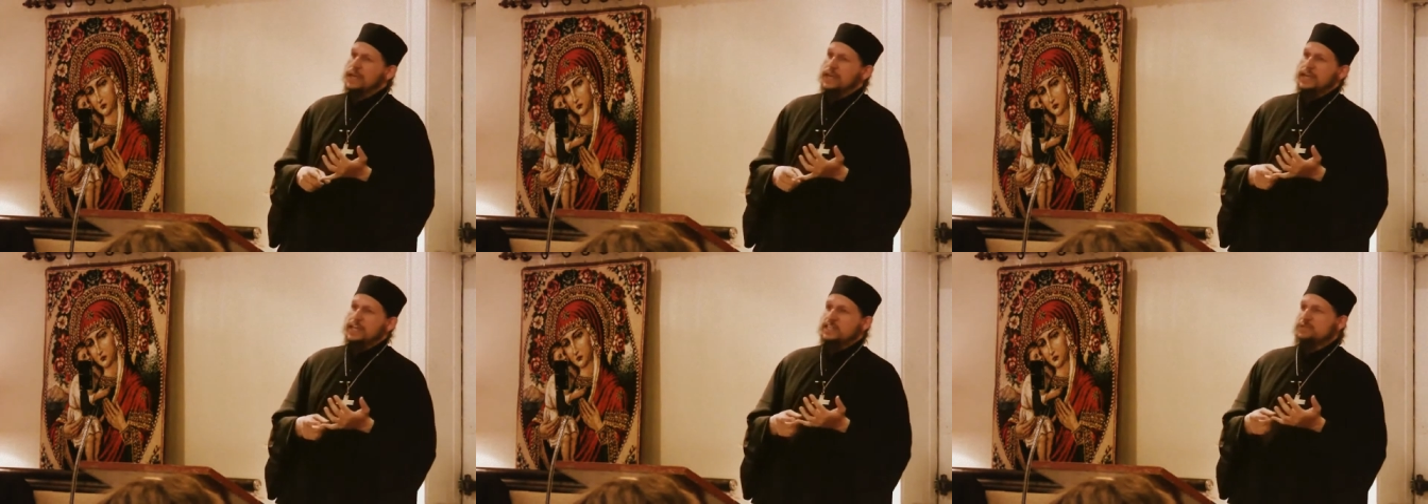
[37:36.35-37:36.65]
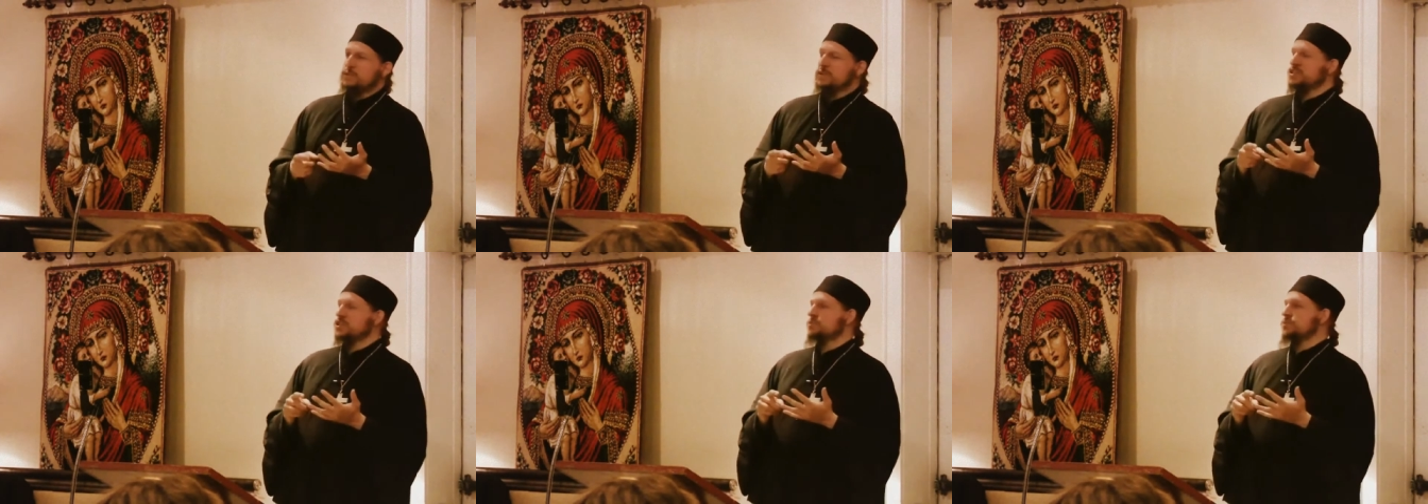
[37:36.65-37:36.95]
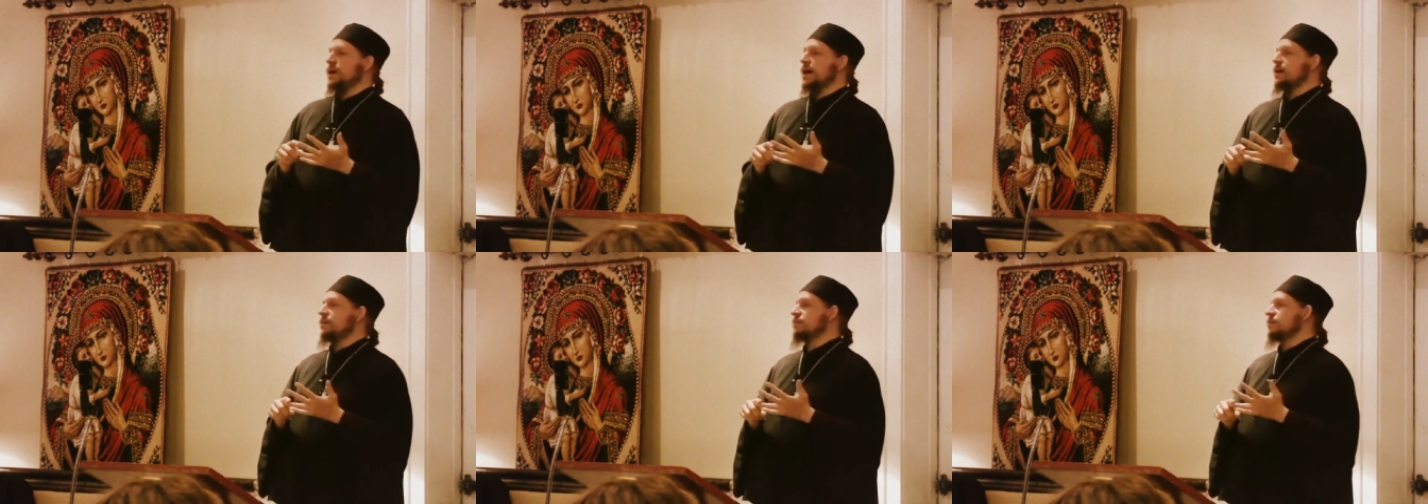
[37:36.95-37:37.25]
He speaks
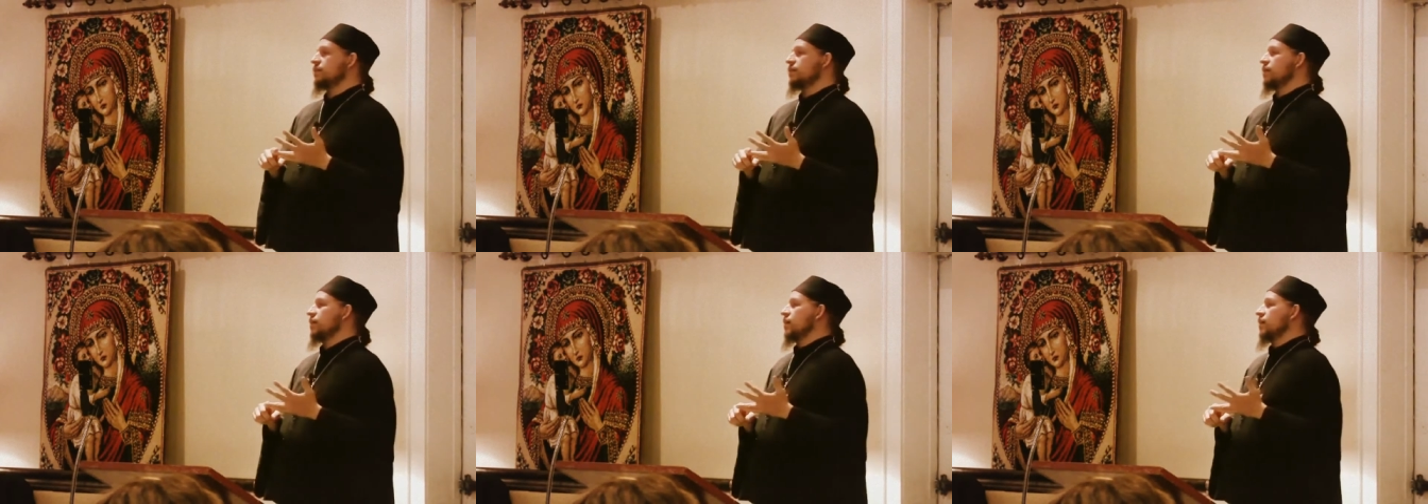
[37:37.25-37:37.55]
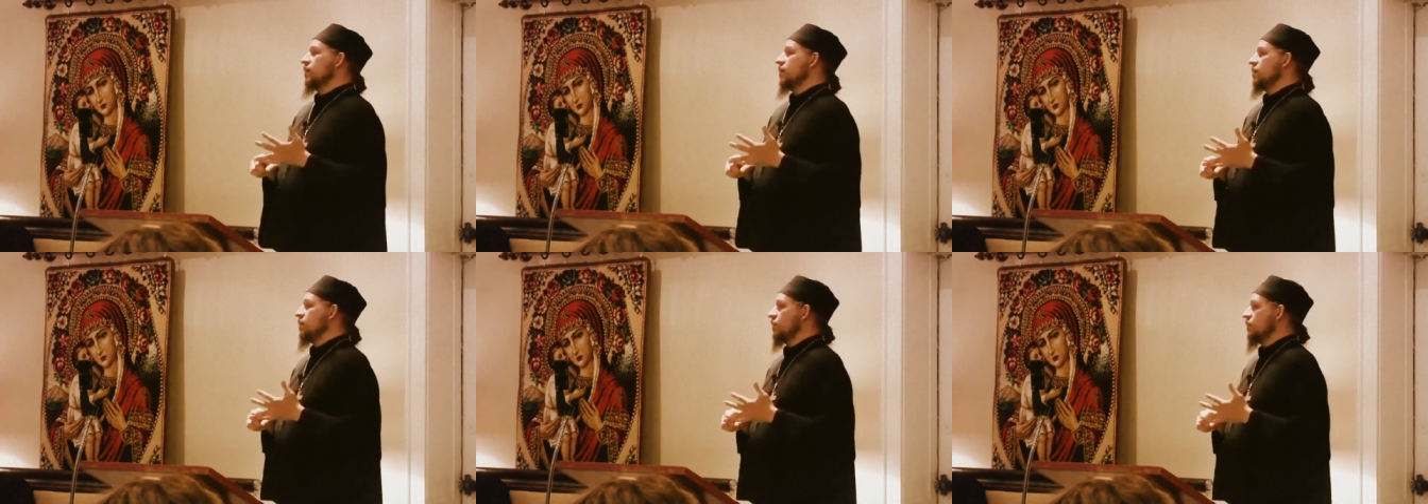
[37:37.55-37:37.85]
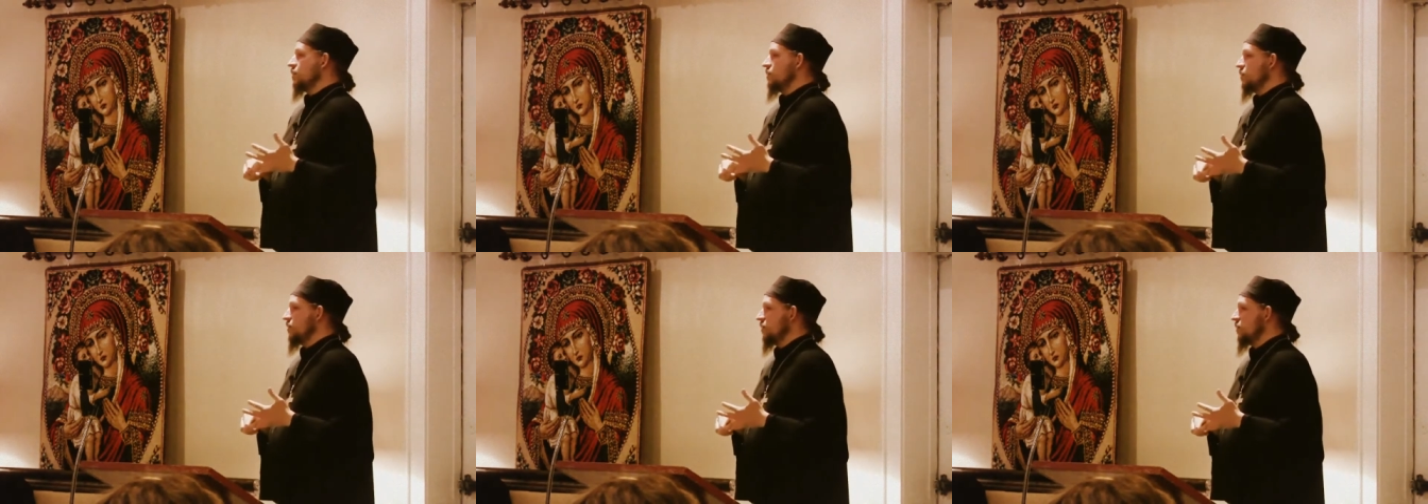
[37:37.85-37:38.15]
about
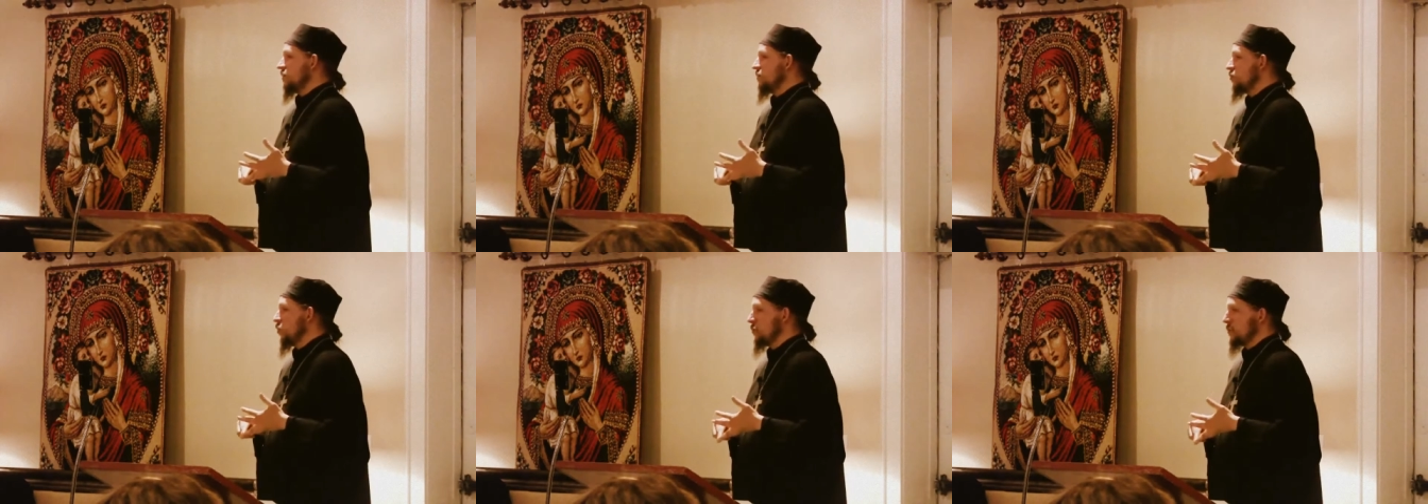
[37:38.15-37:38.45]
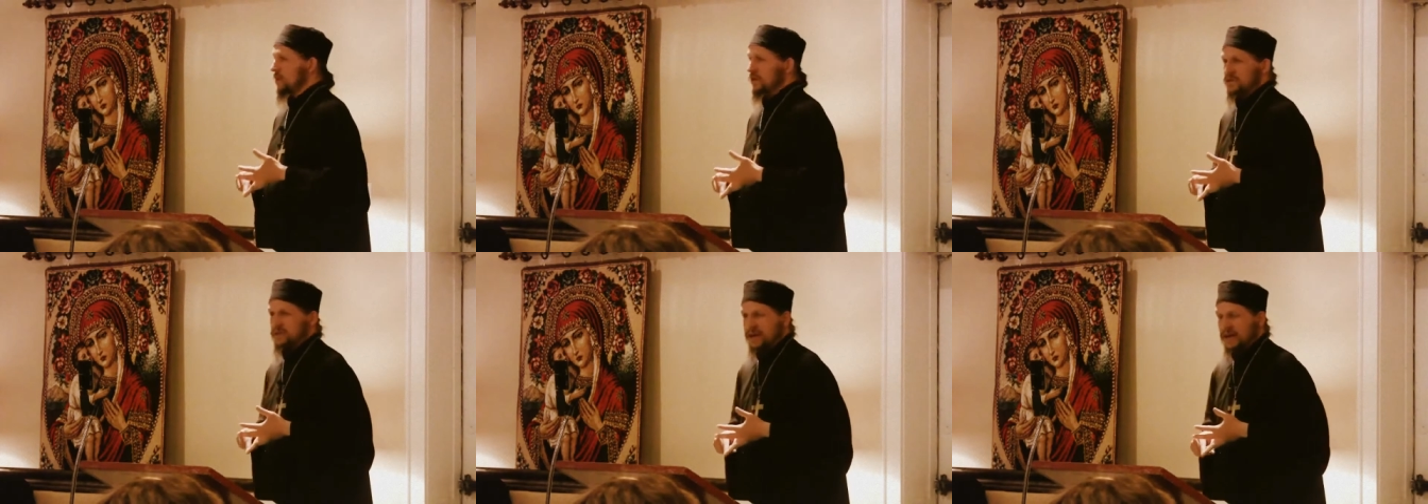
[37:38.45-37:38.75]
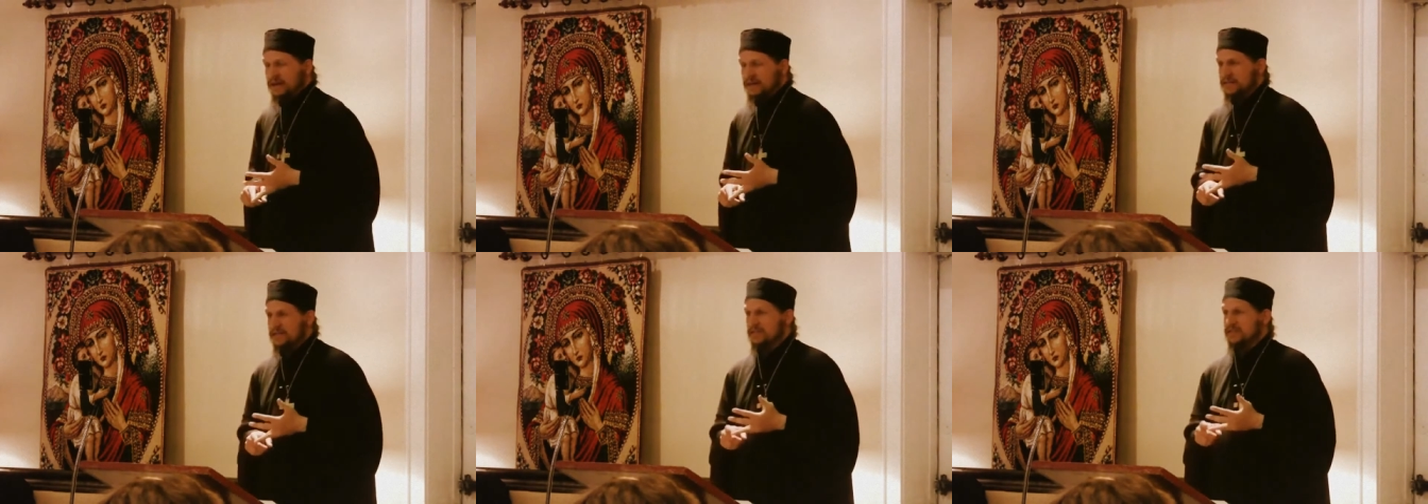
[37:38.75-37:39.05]
Roman
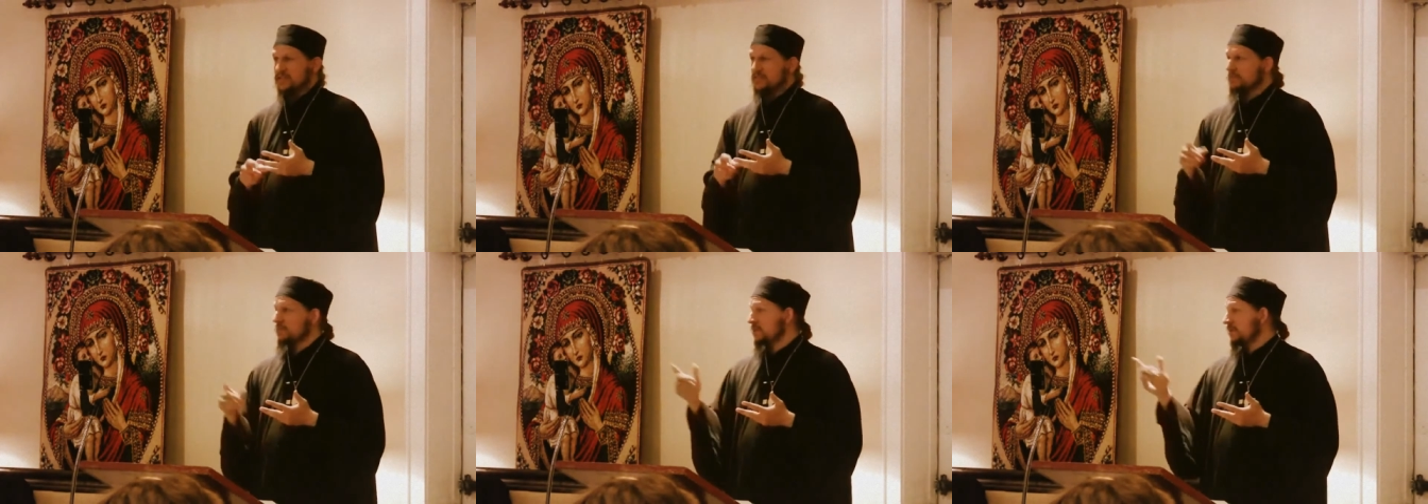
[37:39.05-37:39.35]
Catholicism,